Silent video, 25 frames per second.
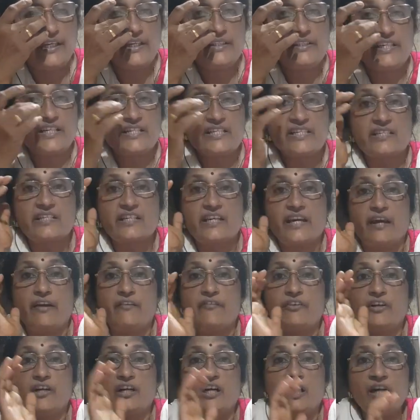He just
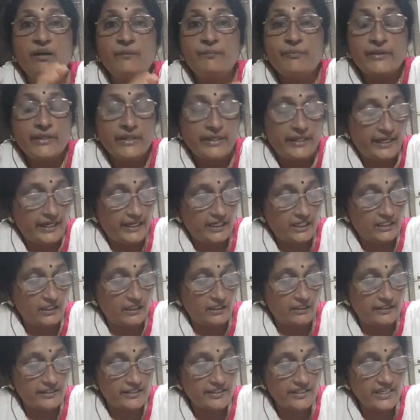gave her a
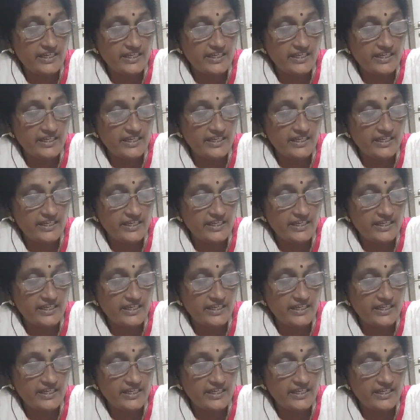curse.